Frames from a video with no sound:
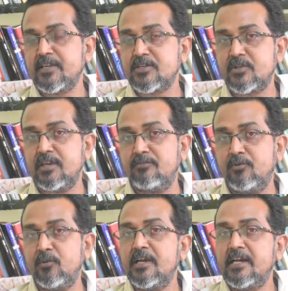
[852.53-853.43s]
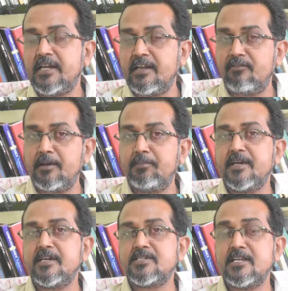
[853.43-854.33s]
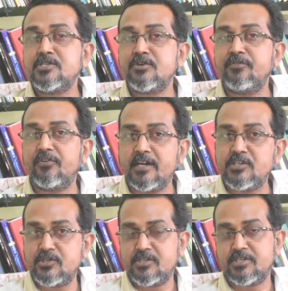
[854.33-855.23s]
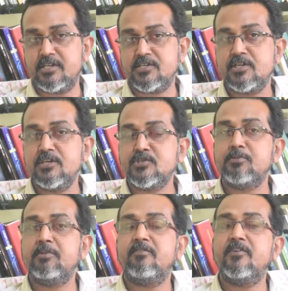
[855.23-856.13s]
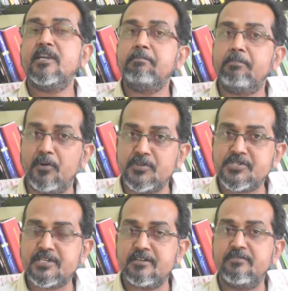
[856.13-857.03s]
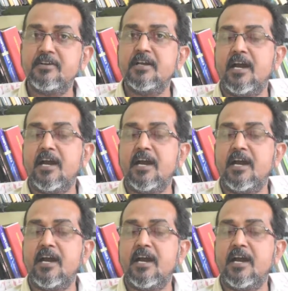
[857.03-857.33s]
So therefore, developing a sense of righteousness should be a very positive